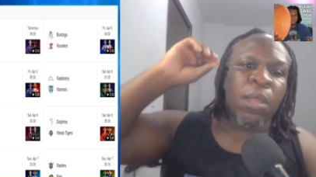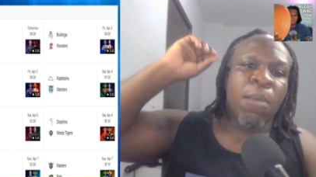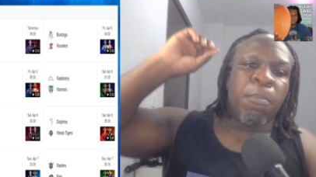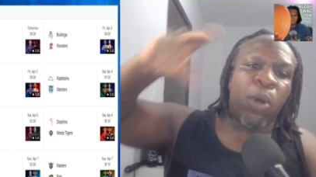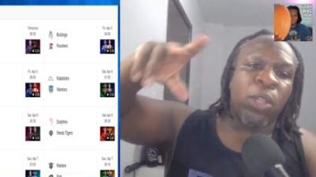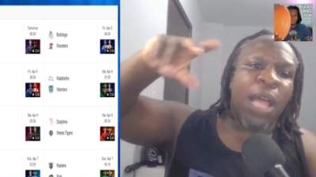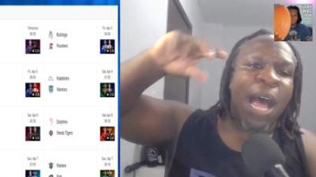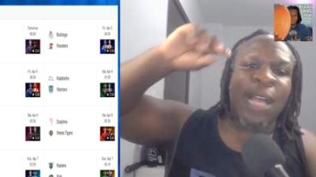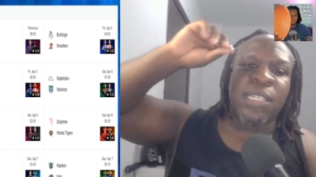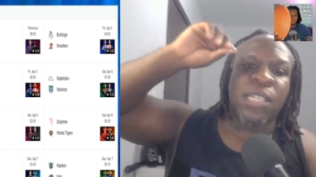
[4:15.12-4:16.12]

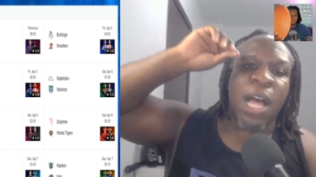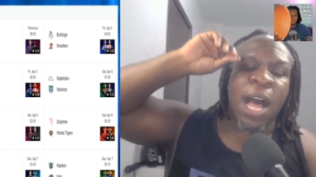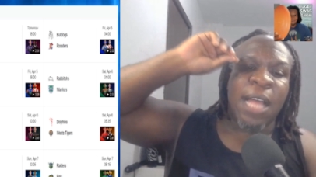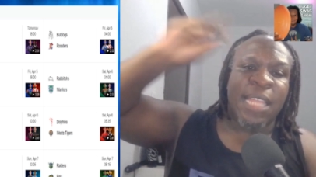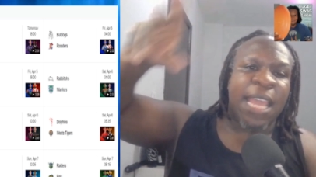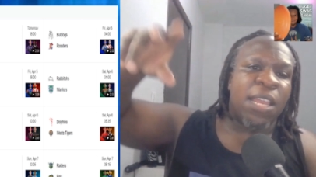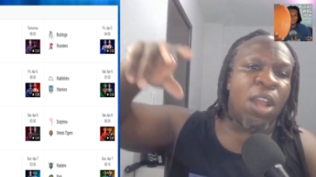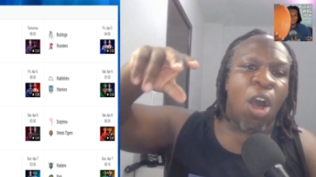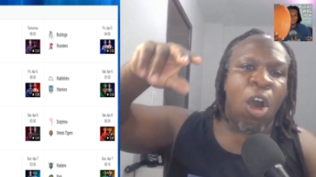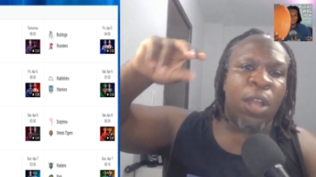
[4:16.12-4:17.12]
Bulldogs uh, taking
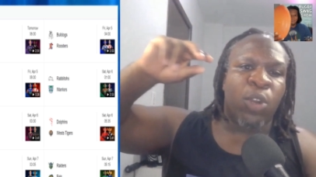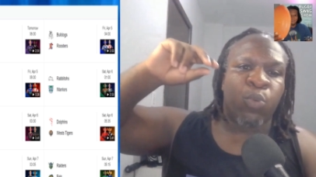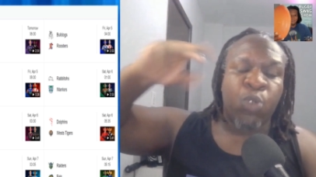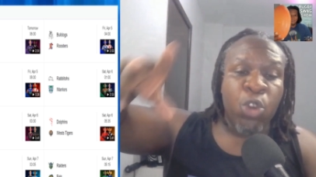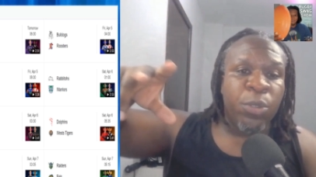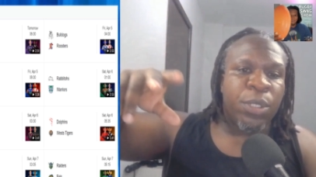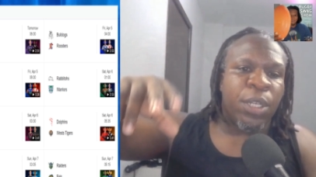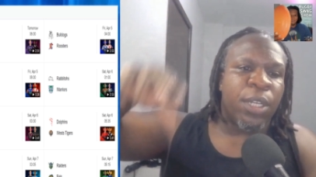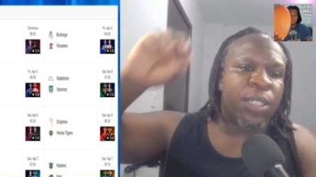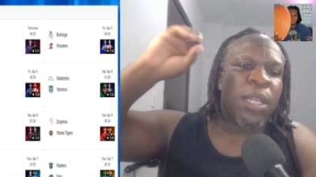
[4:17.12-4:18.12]
on the
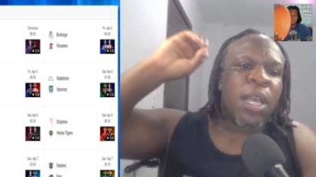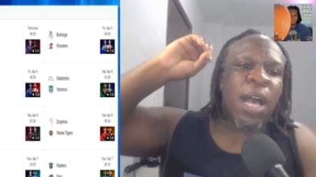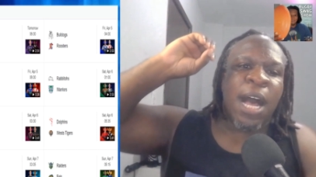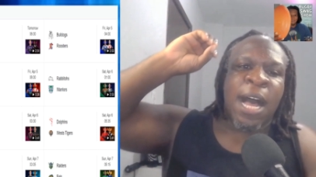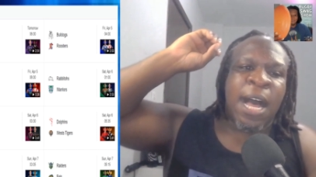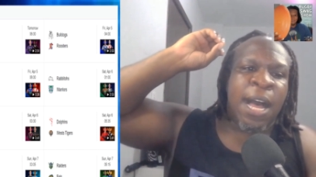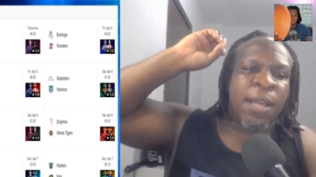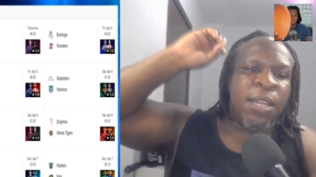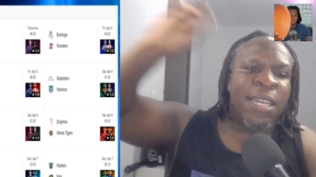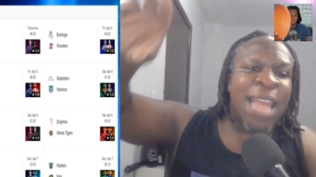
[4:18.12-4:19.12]
Roosters. Uh,
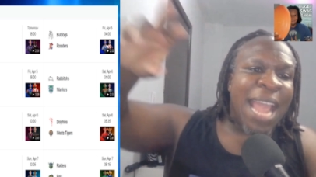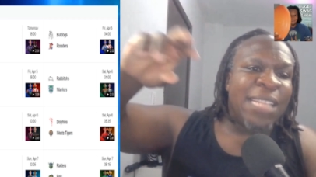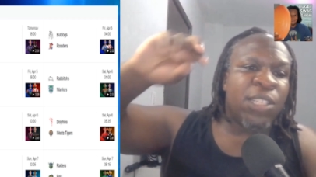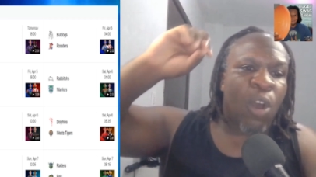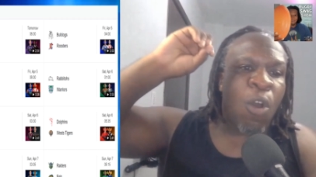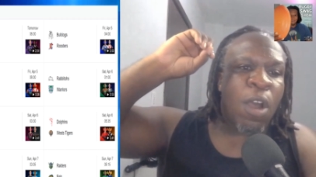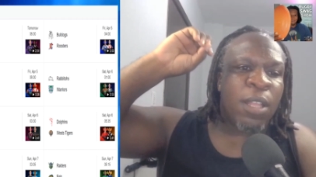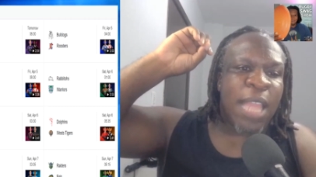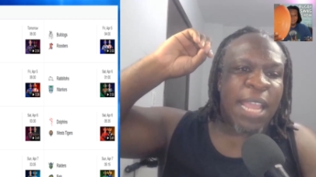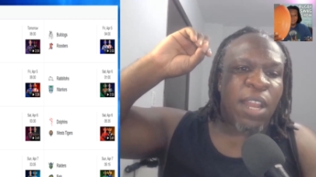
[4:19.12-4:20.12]
Knights oh, uh,
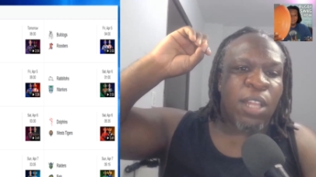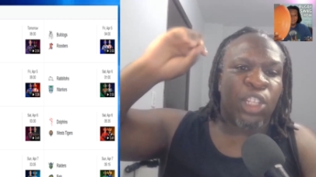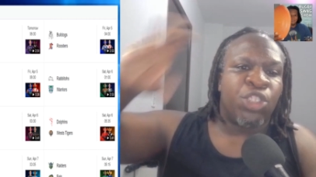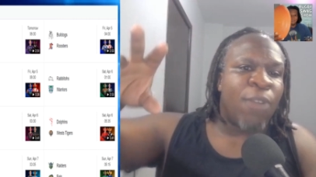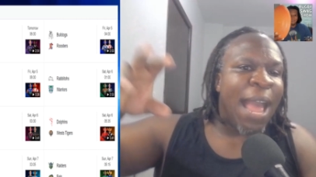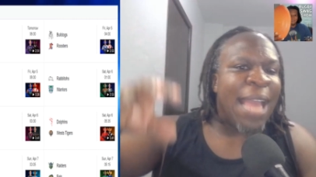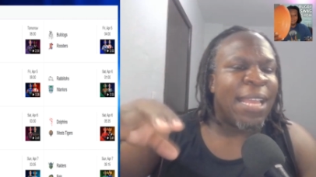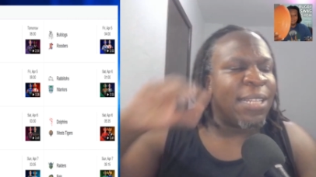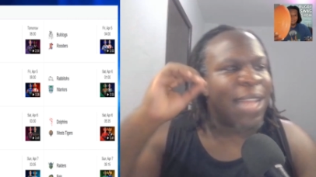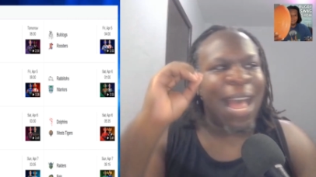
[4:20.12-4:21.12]
taking on the
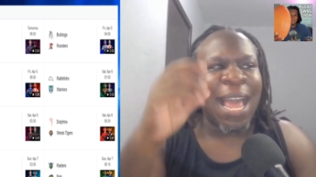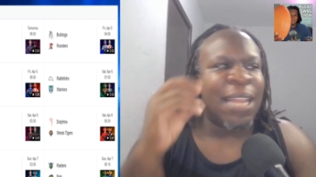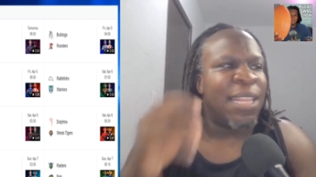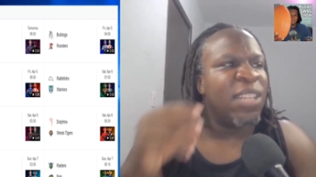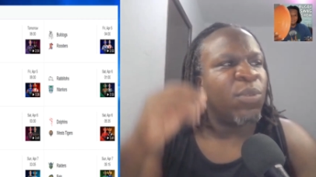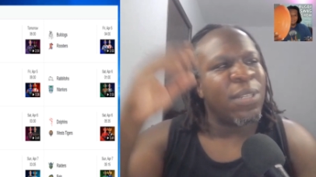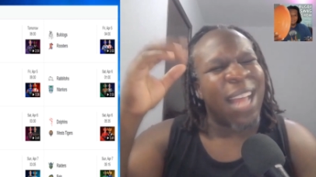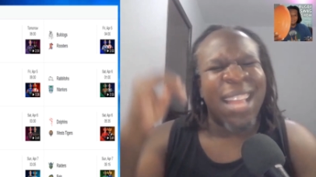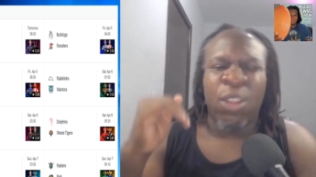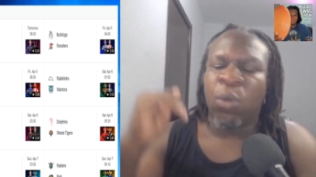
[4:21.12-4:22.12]
Dragons. I, these ones
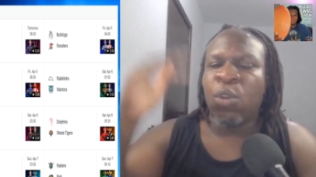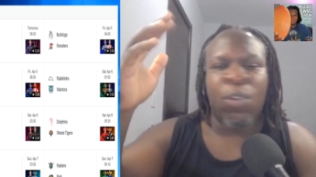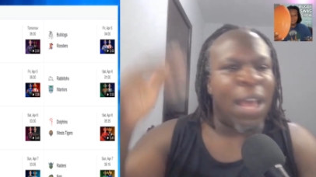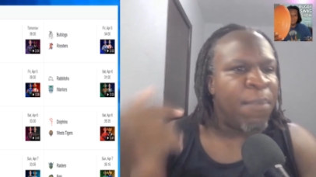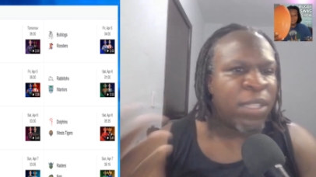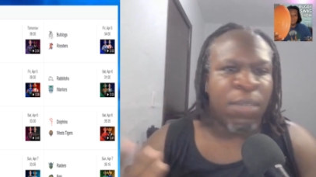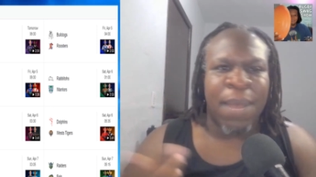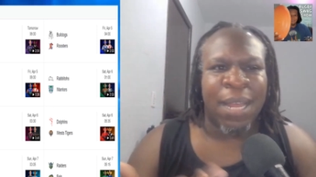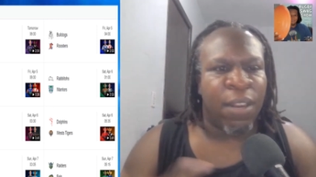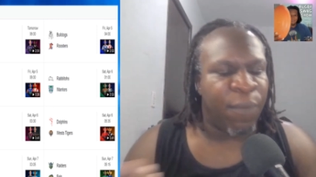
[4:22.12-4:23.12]
I don't know that much
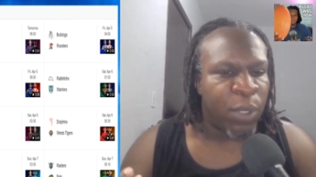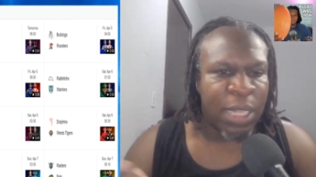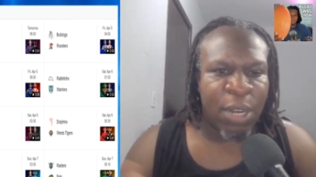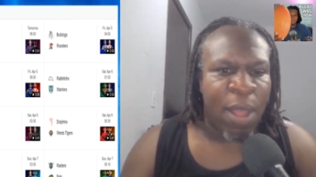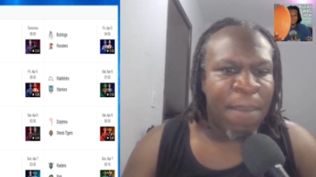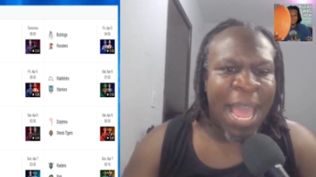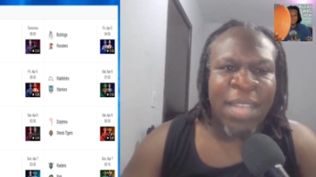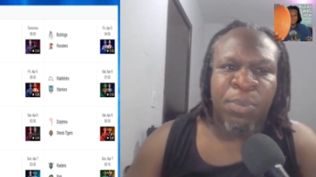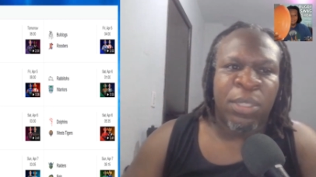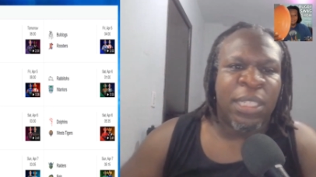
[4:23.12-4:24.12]
about. Unfortunately, I don't have my
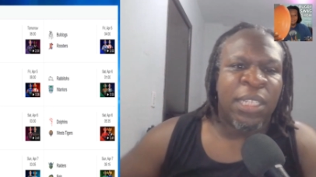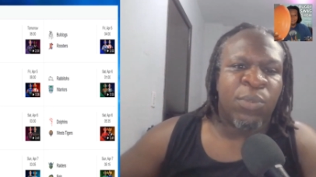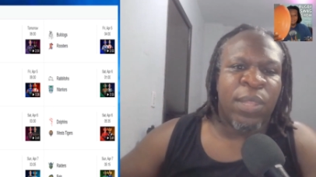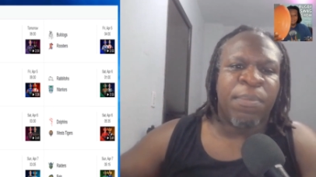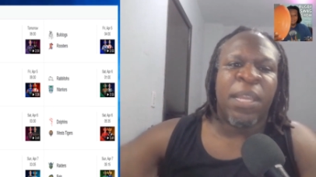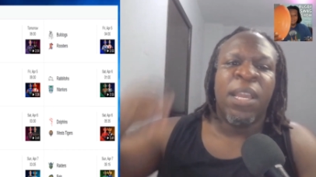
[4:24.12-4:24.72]
expertise with me.